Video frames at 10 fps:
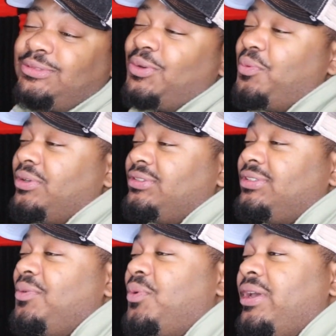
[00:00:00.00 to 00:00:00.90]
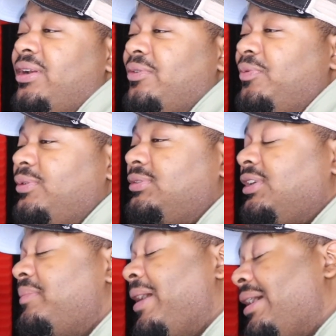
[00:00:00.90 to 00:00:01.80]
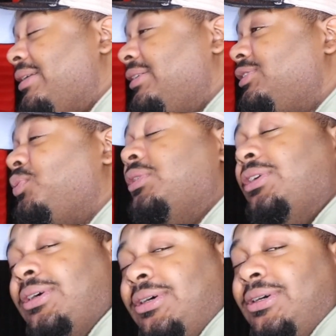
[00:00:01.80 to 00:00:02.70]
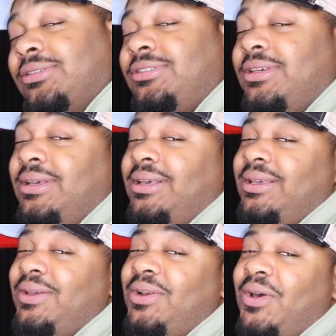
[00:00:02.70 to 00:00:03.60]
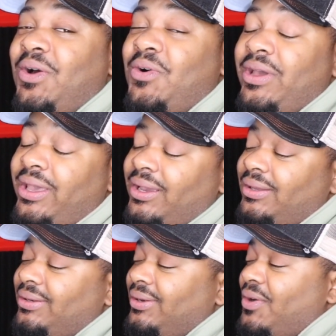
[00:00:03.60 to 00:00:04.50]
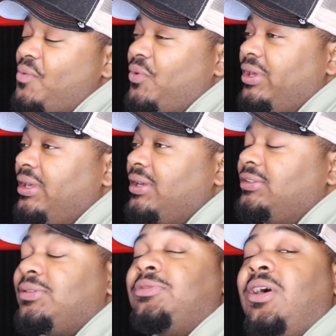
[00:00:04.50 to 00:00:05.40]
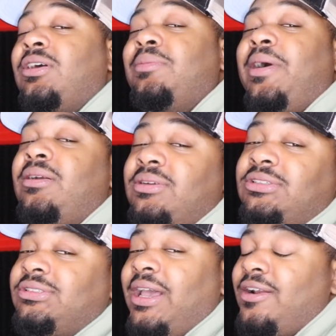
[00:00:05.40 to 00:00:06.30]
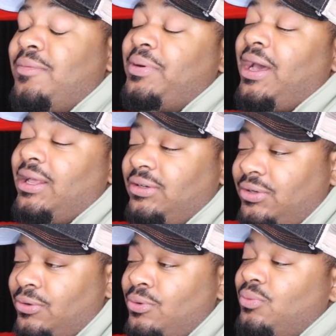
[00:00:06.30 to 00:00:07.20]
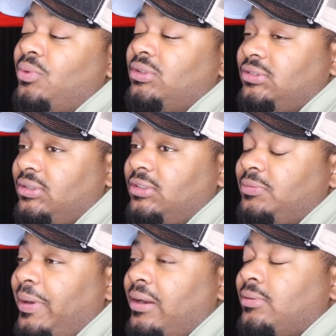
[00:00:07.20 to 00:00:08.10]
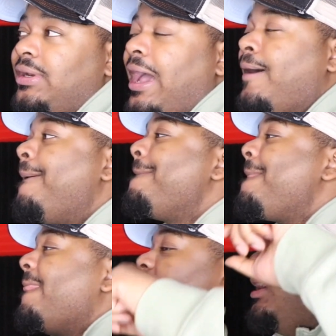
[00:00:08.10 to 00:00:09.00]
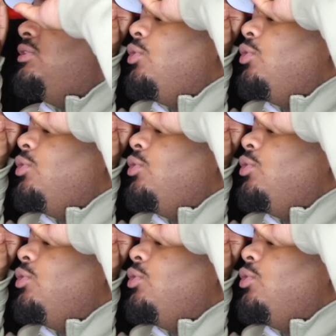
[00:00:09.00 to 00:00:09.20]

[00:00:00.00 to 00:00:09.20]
So we'll see what interviews come out of this with Goodz, you know, and you know what he ends up talking about on his channel. But I do want to see this battle. Now, I do